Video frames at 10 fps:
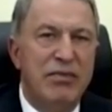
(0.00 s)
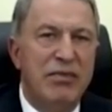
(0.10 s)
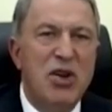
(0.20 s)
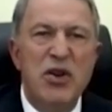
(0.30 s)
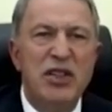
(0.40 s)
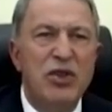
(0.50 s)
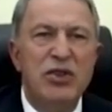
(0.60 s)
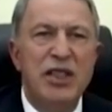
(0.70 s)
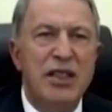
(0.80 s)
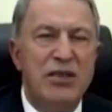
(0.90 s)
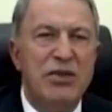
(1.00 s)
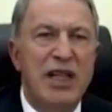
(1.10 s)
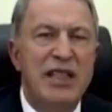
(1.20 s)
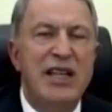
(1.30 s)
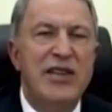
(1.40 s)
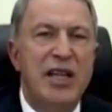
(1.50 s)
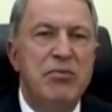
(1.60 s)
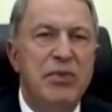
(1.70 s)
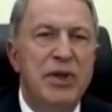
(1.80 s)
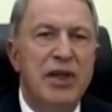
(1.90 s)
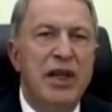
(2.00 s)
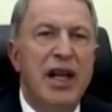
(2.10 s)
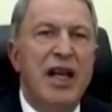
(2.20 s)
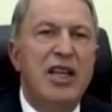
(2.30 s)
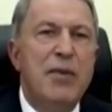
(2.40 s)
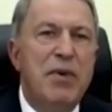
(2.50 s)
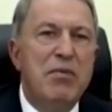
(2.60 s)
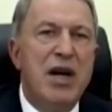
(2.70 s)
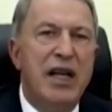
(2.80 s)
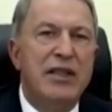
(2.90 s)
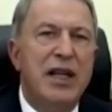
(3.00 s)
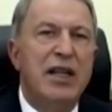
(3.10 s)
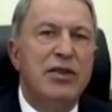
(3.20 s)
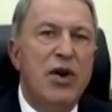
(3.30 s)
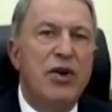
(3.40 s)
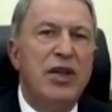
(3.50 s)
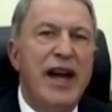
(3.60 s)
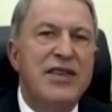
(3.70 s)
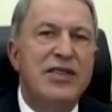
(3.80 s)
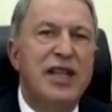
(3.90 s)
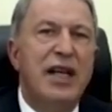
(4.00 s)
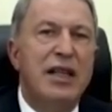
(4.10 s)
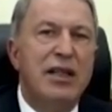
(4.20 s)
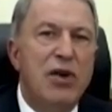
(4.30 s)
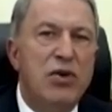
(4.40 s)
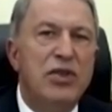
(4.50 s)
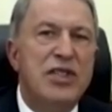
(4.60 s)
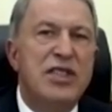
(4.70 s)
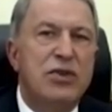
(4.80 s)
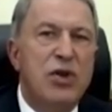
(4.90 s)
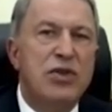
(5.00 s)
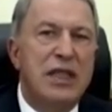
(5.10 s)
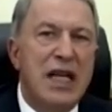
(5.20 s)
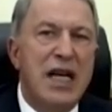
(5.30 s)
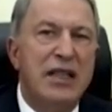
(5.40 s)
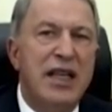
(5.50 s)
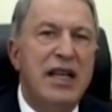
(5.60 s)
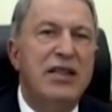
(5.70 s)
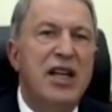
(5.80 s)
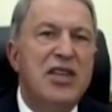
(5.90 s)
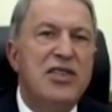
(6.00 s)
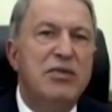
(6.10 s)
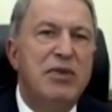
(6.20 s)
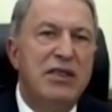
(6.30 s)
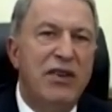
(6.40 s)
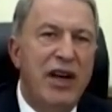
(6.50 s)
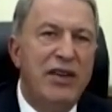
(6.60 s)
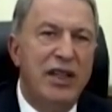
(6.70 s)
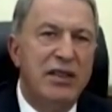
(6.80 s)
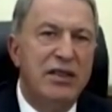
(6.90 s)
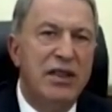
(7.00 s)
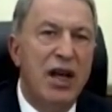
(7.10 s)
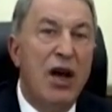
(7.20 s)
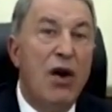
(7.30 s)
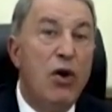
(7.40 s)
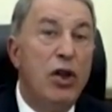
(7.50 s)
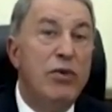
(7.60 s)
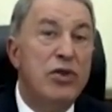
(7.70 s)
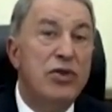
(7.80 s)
No need to tell their name. Keep in mind, Turkey has the longest coastline in the Eastern Mediterranean, almost